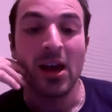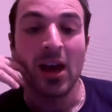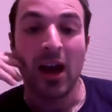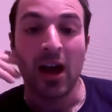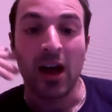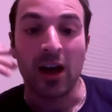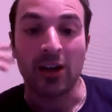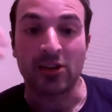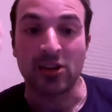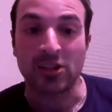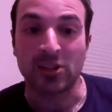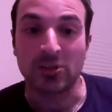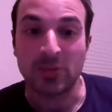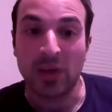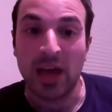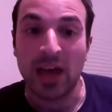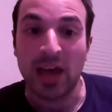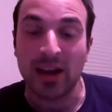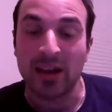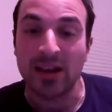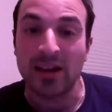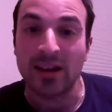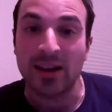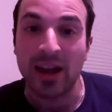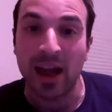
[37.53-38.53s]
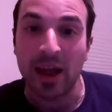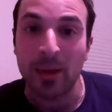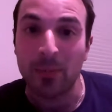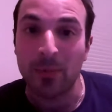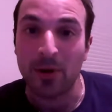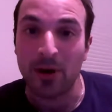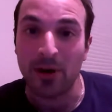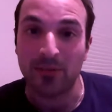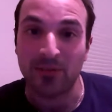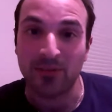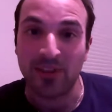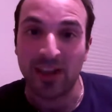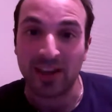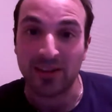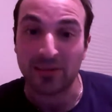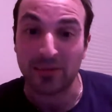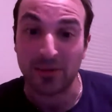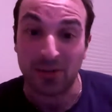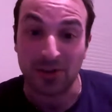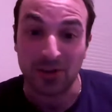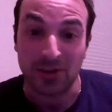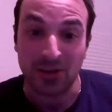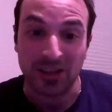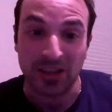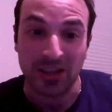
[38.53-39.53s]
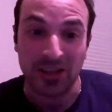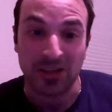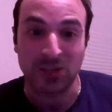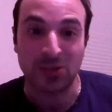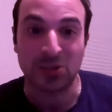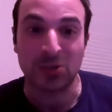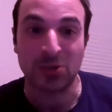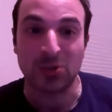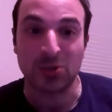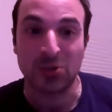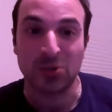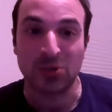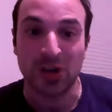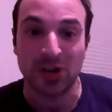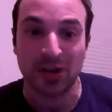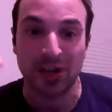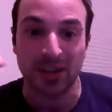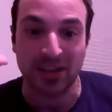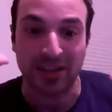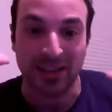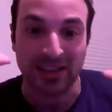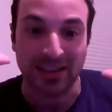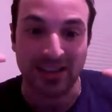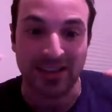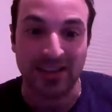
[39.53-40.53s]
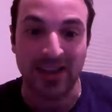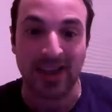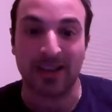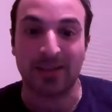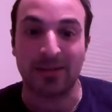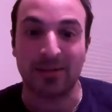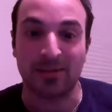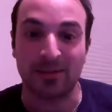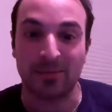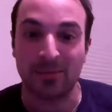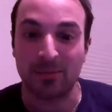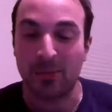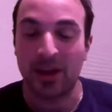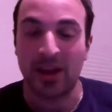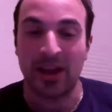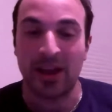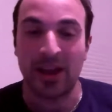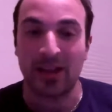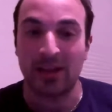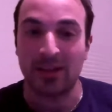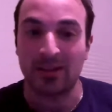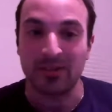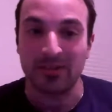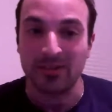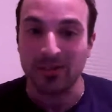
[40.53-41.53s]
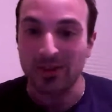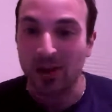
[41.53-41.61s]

I just had a nightmare of technical issues trying to get my